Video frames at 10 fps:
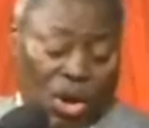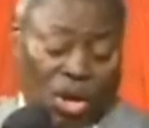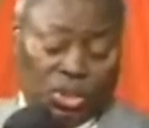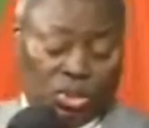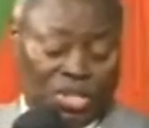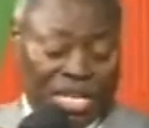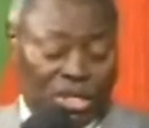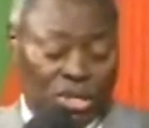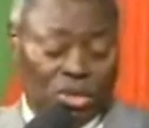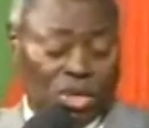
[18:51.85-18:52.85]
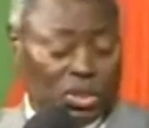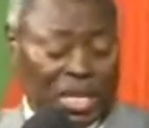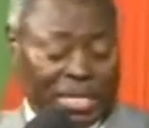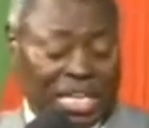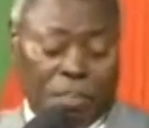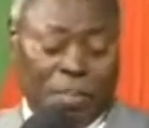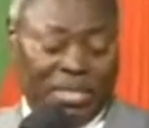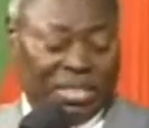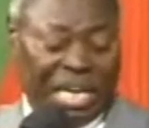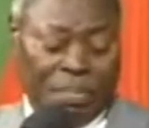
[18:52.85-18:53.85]
unto the eunuchs that keep my
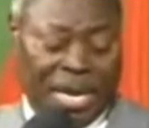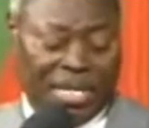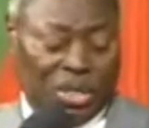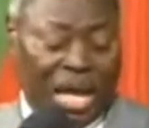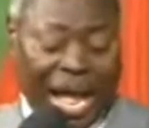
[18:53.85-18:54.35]
Sabbaths,